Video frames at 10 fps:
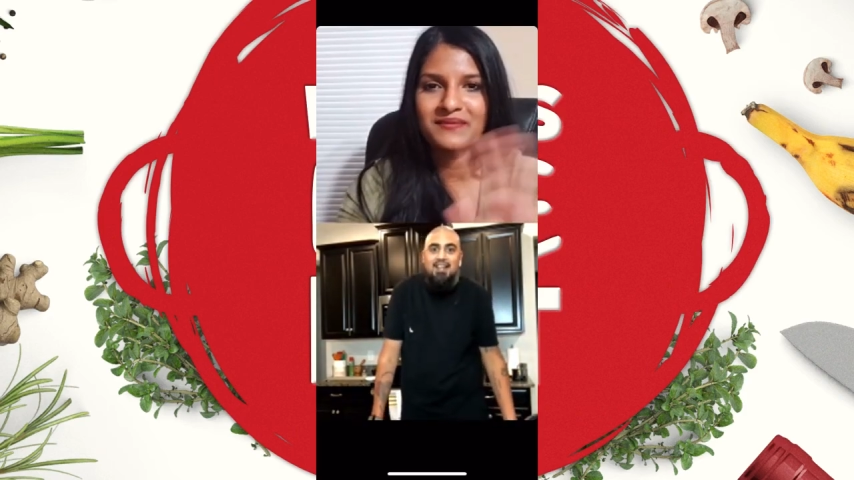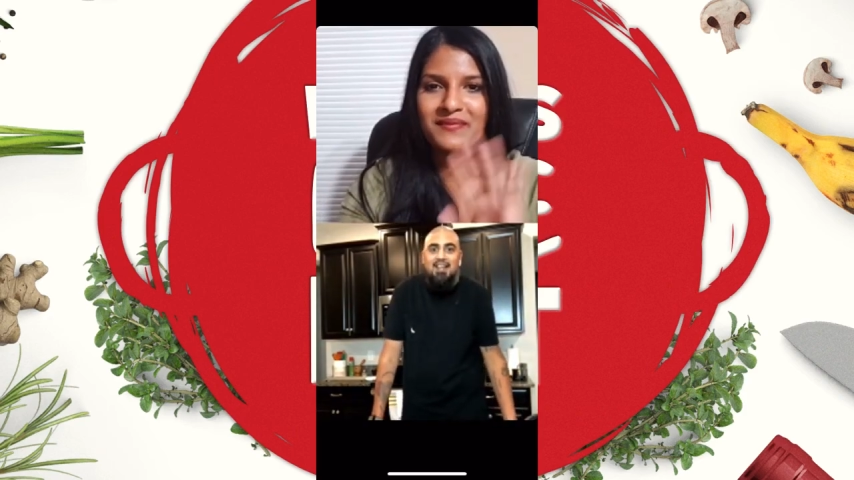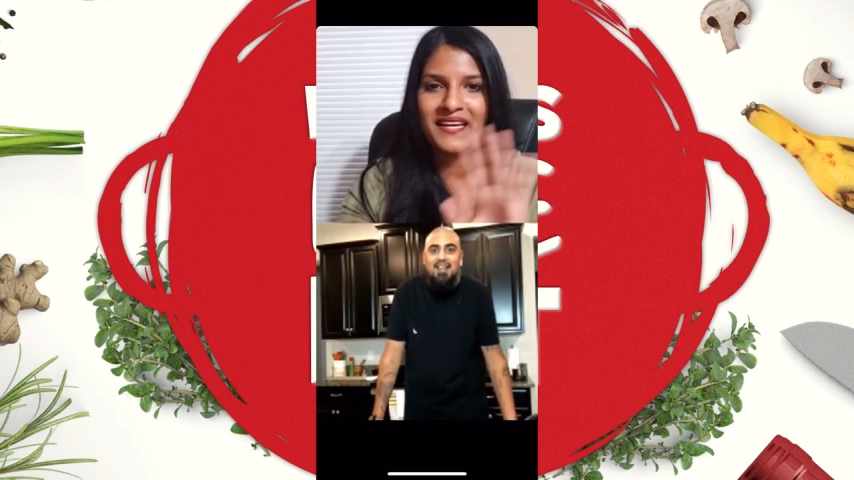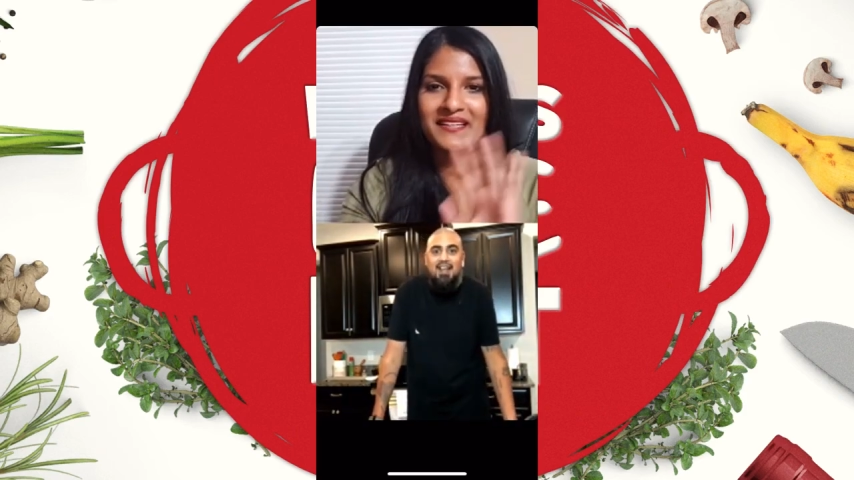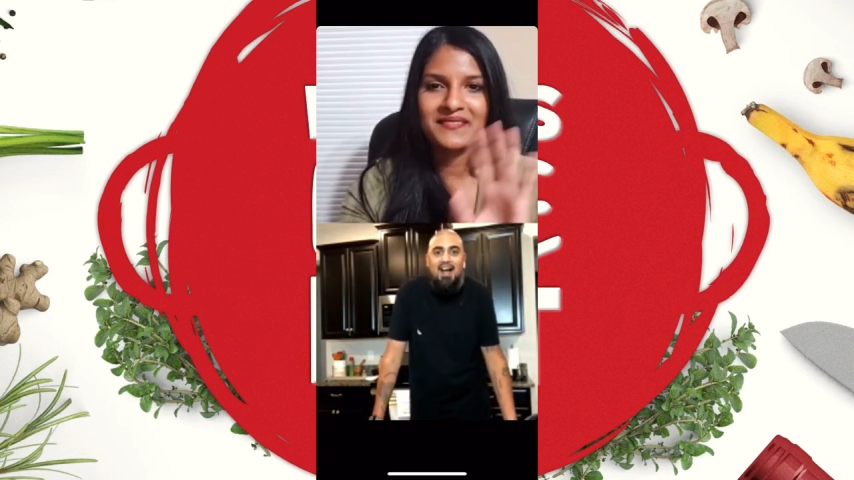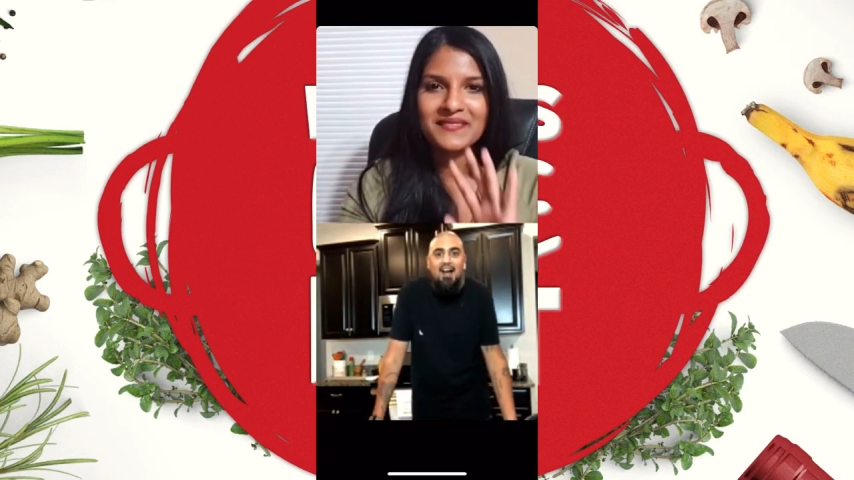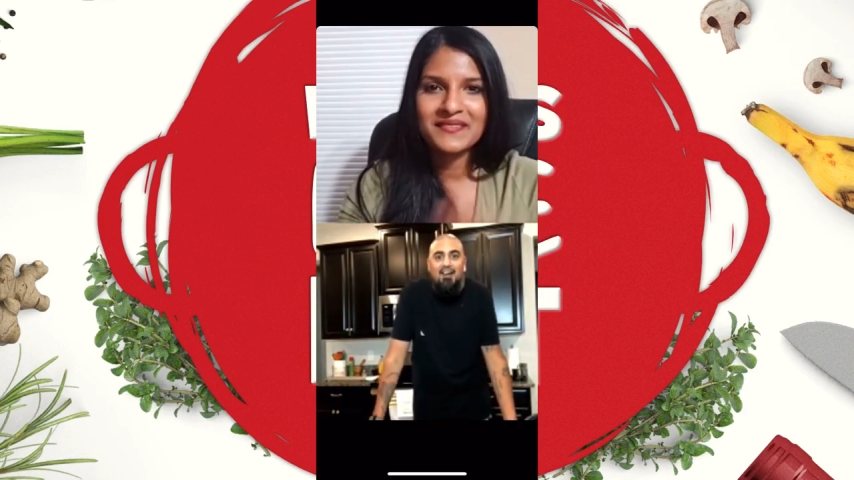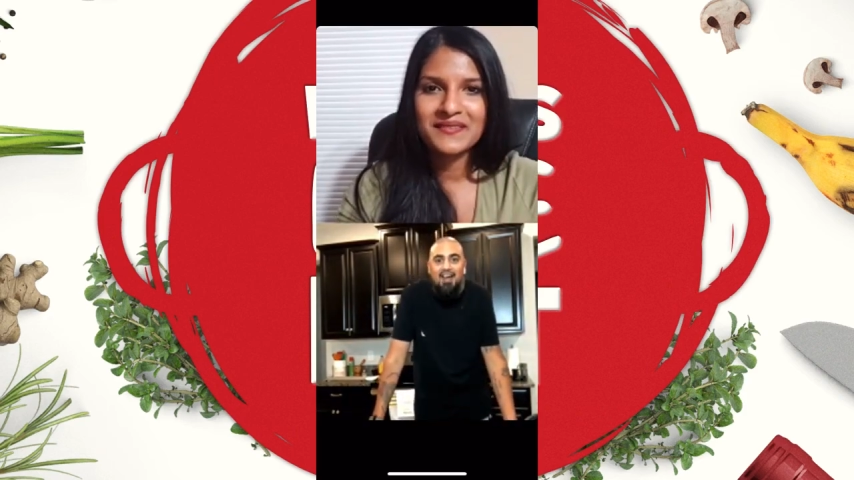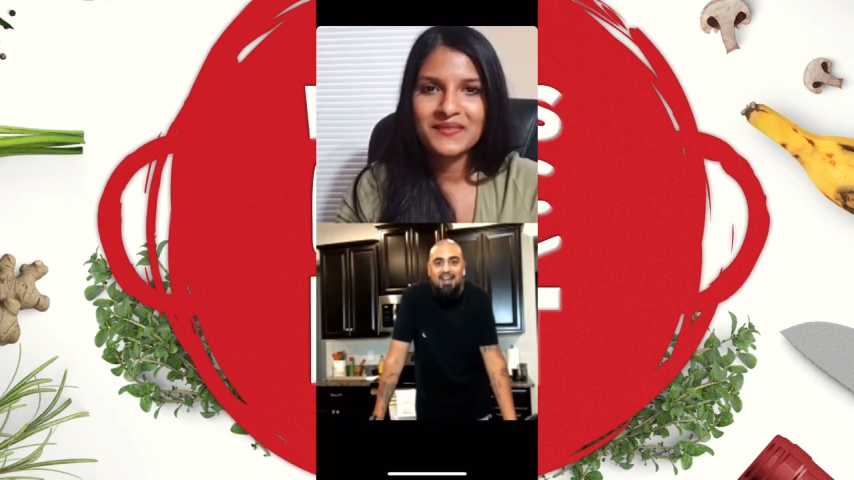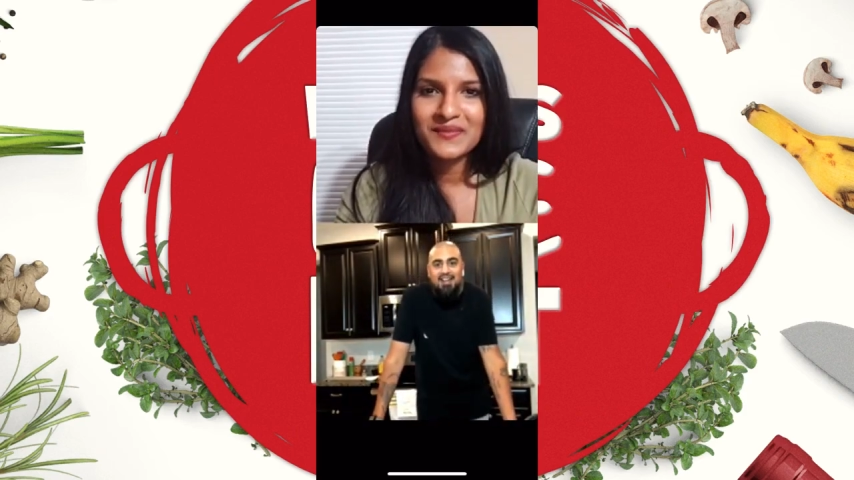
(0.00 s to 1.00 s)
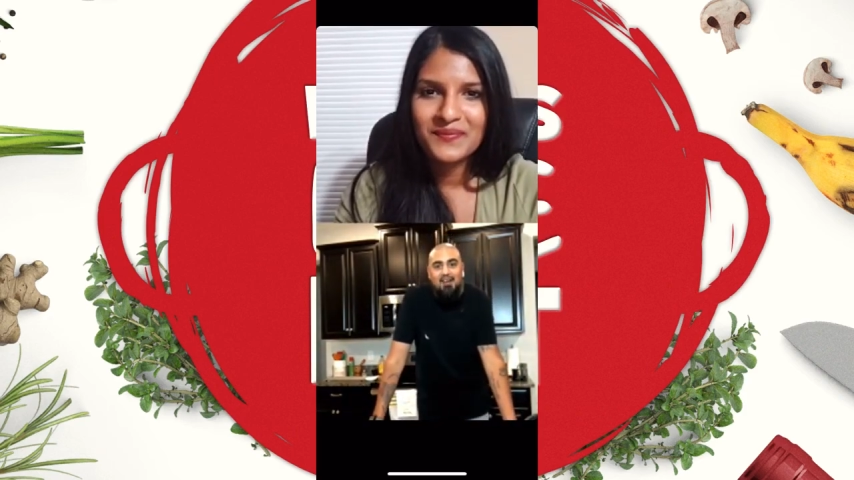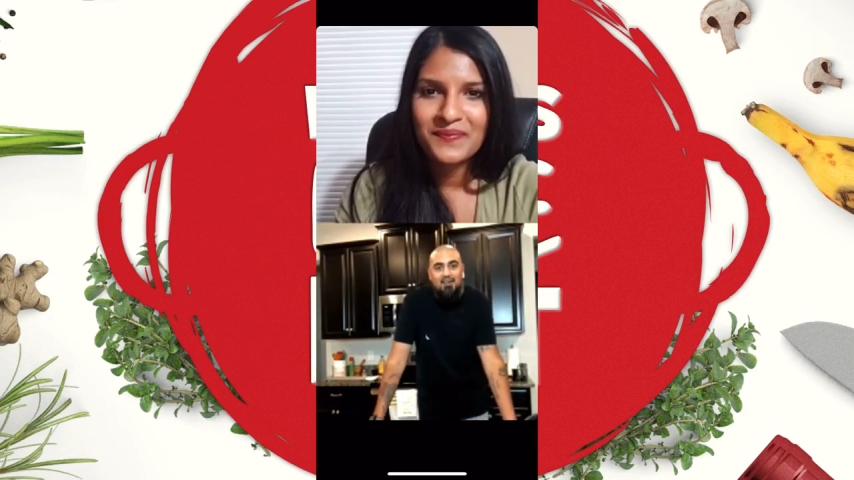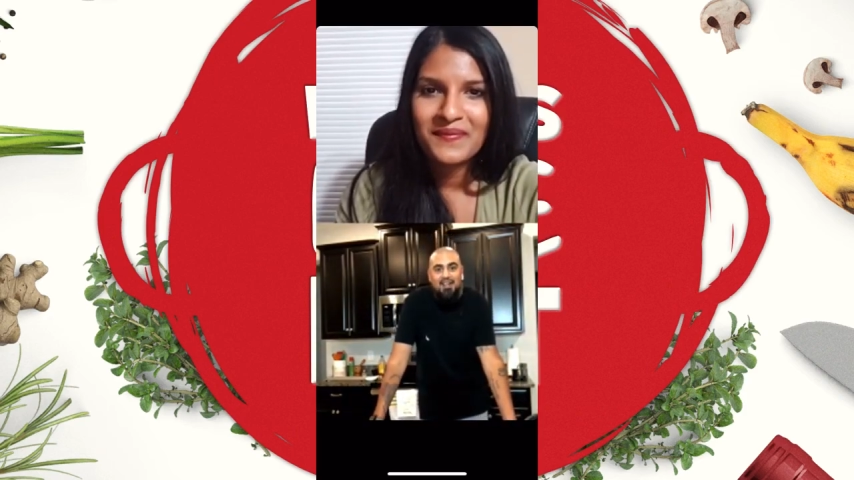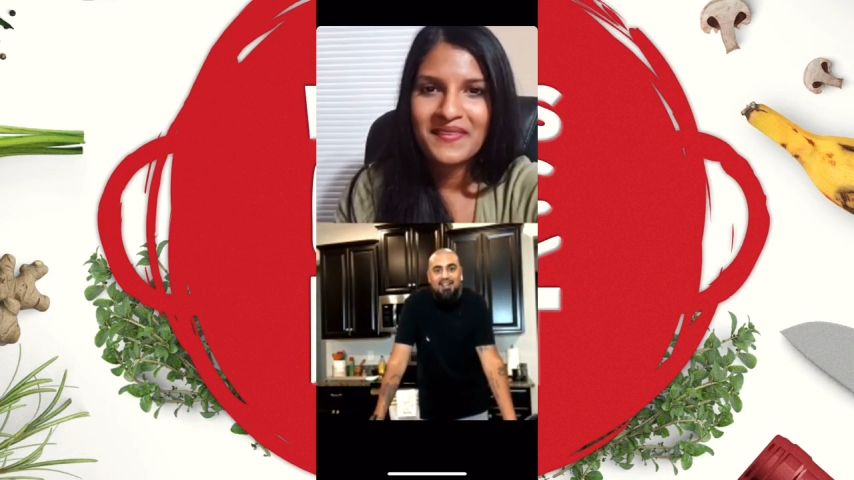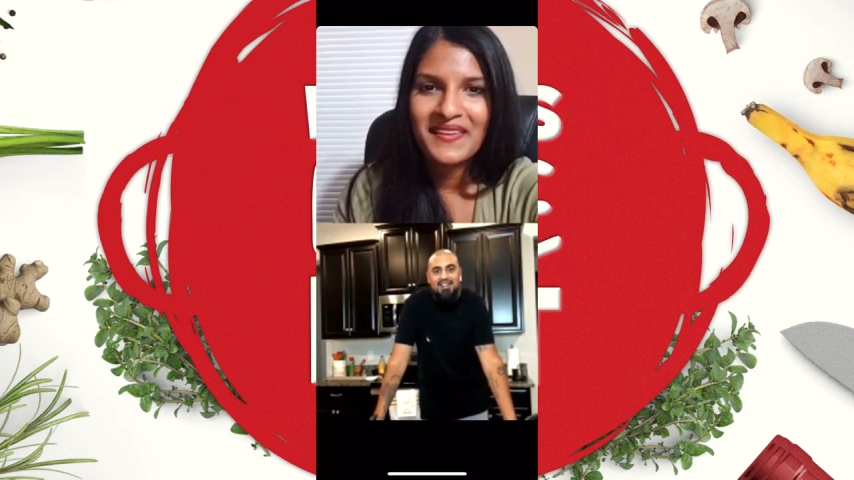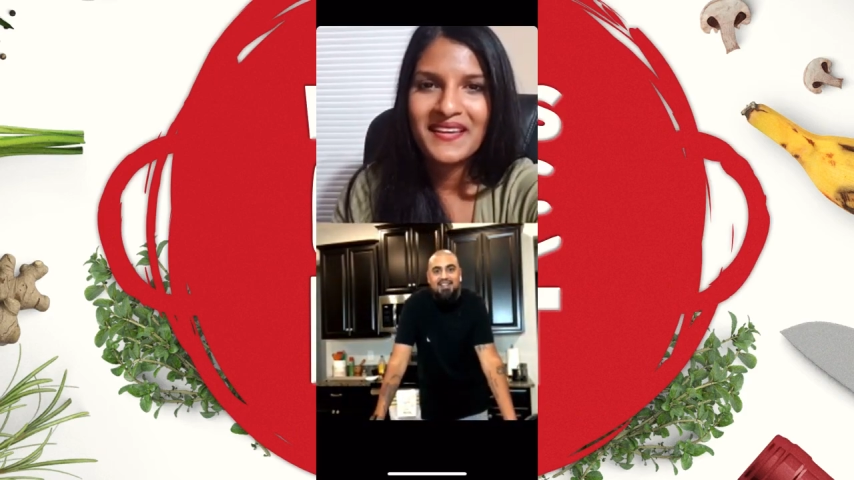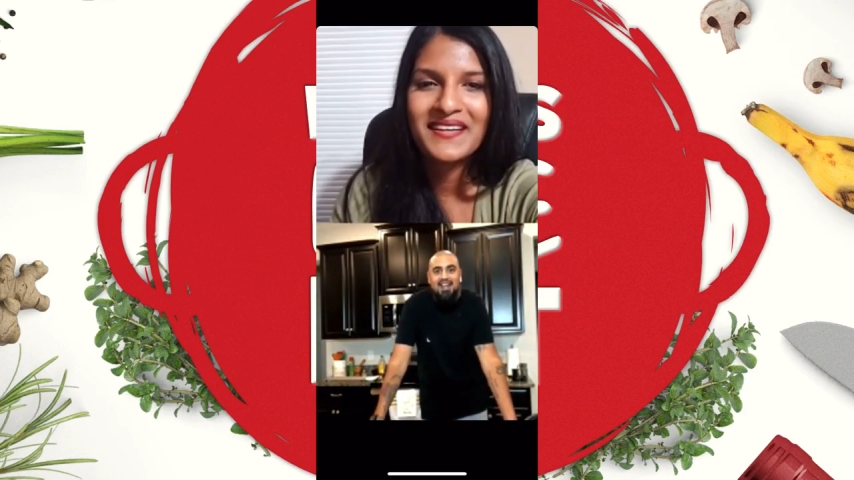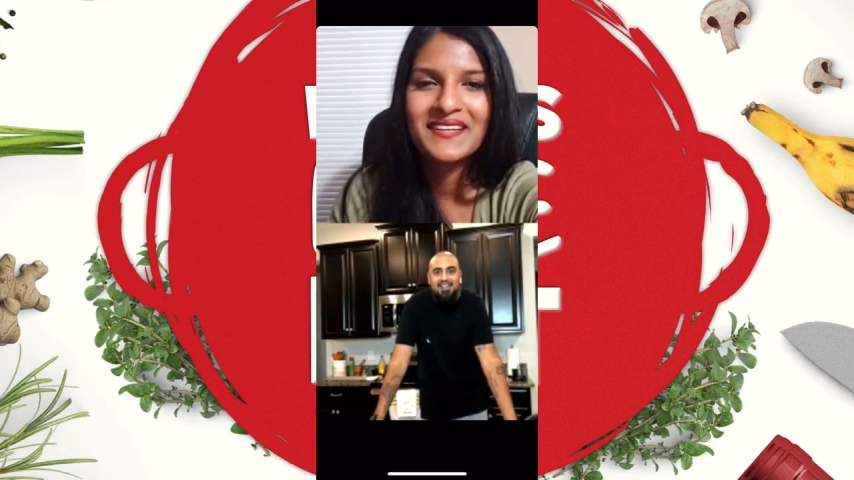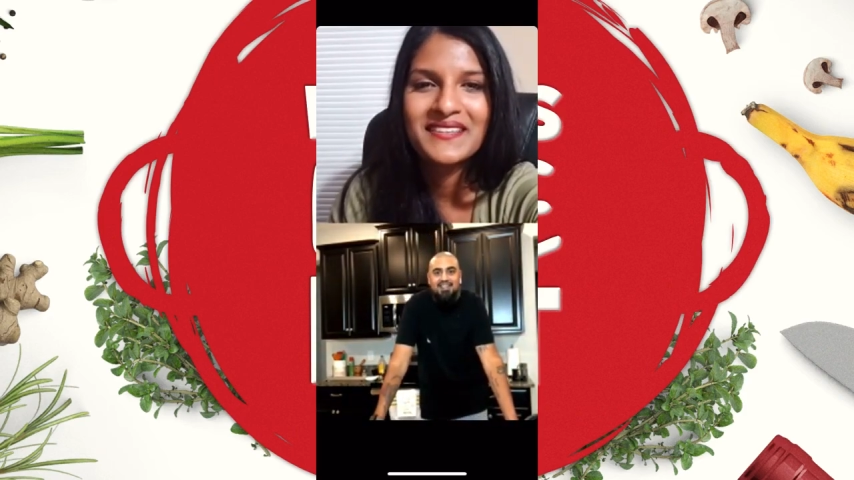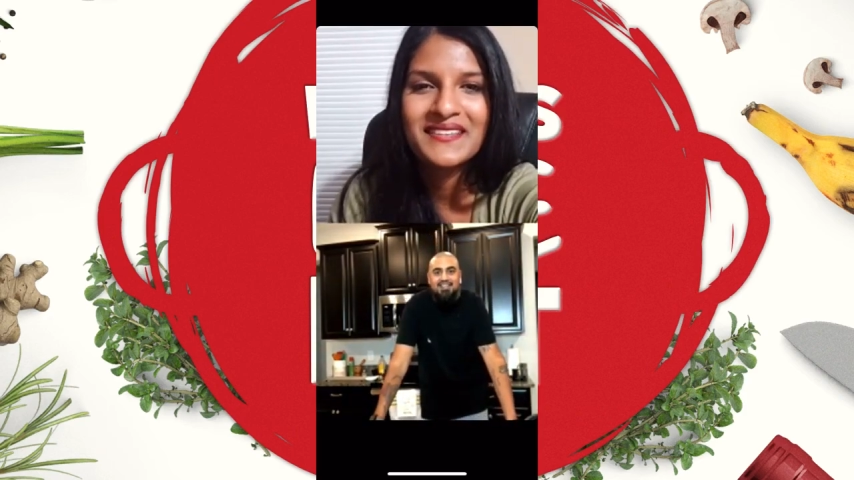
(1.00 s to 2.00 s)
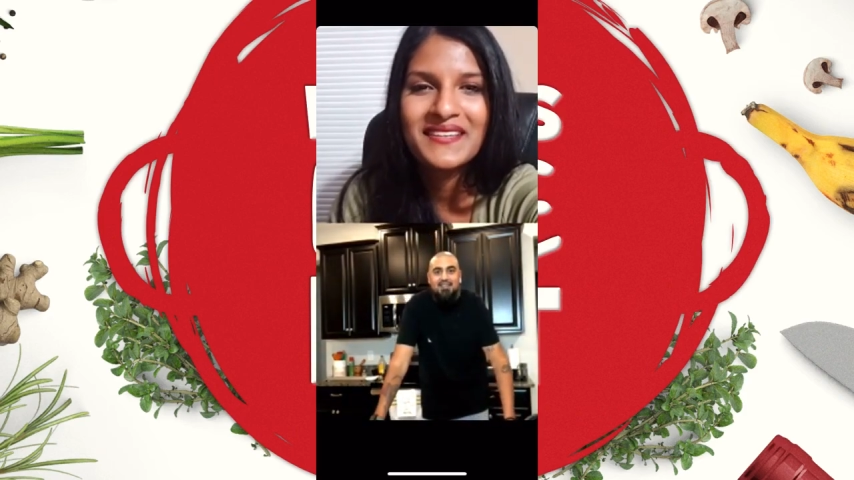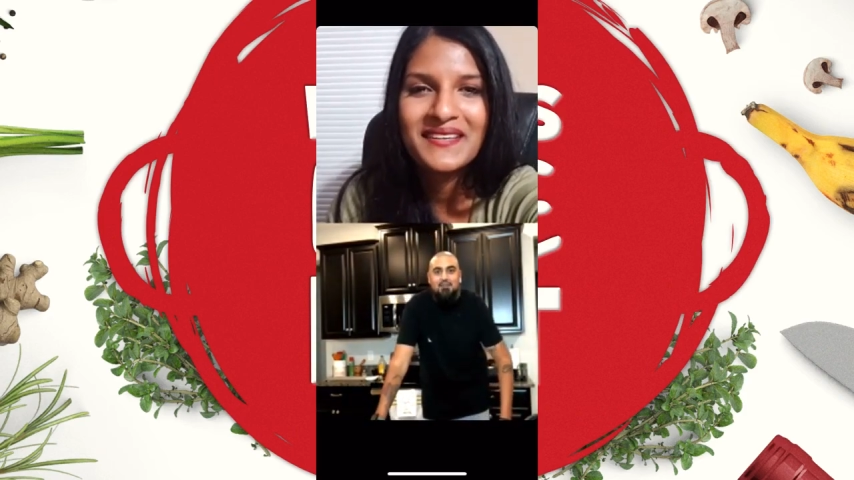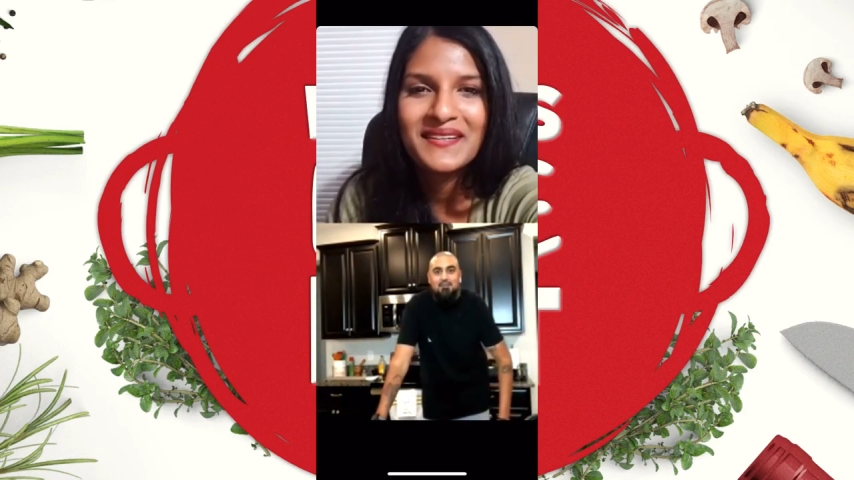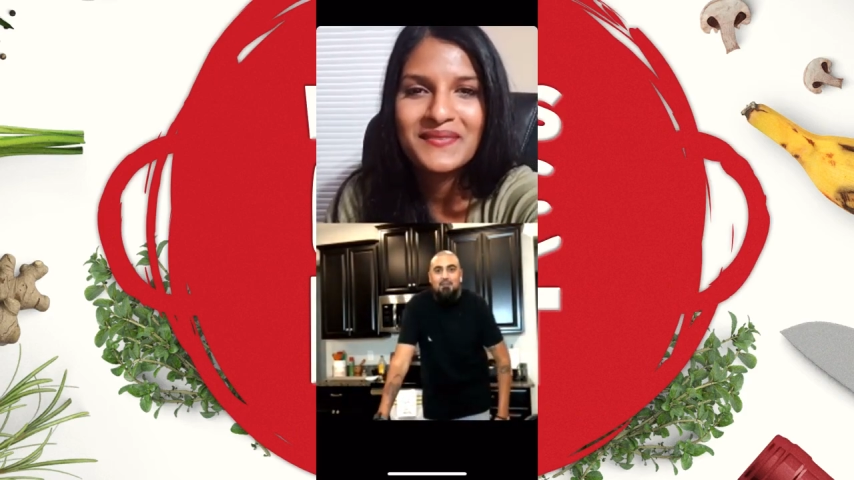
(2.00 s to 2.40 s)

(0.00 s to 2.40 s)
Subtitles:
All right, I will. Thanks. Bye.